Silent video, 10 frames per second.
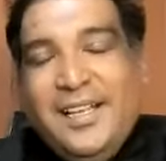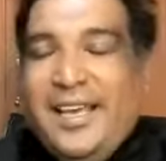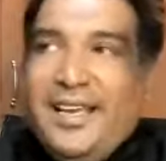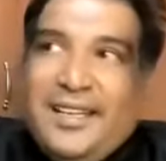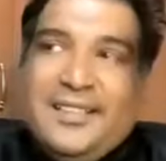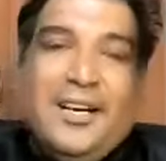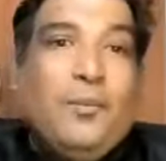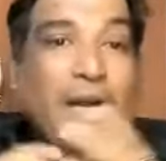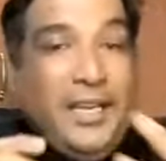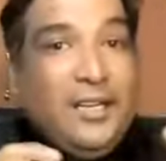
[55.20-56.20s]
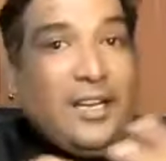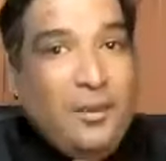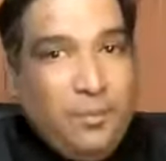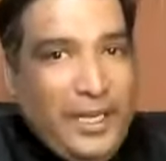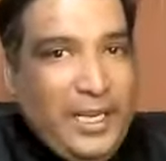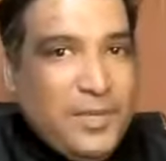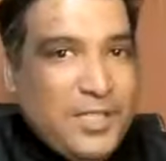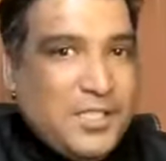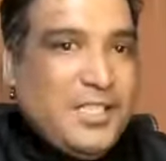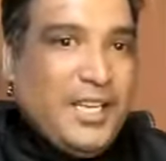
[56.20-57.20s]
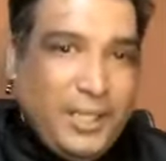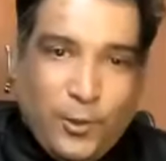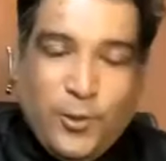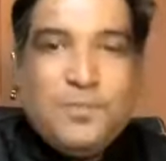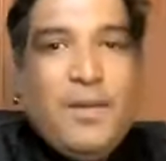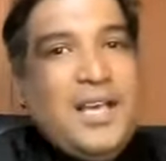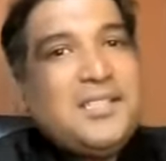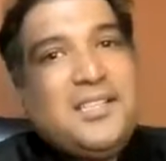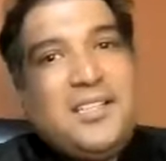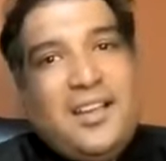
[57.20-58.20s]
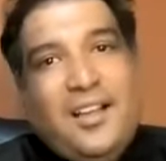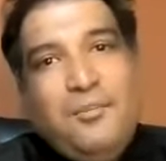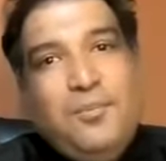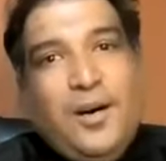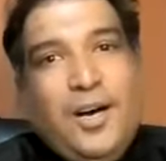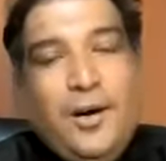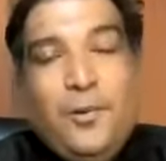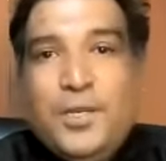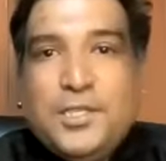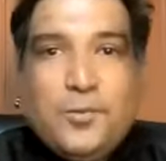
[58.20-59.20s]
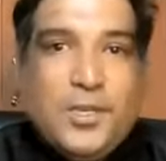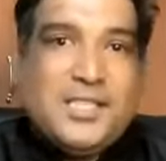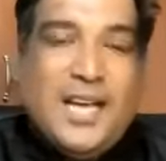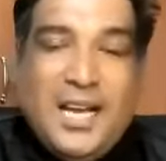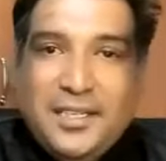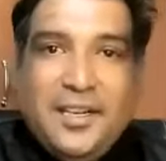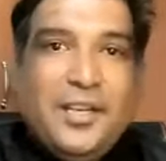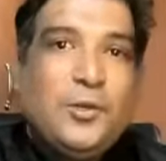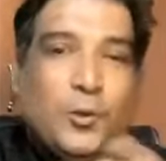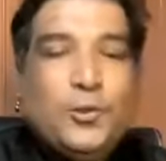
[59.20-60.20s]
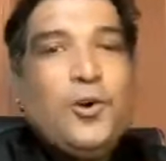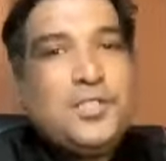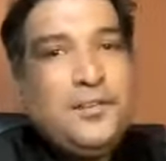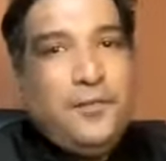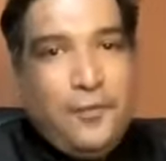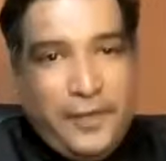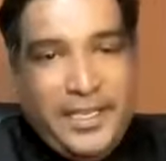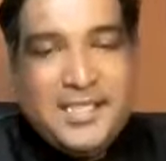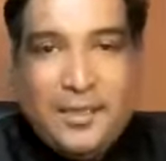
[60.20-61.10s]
And my club name is Gen Toastmasters Club, which was started in 2015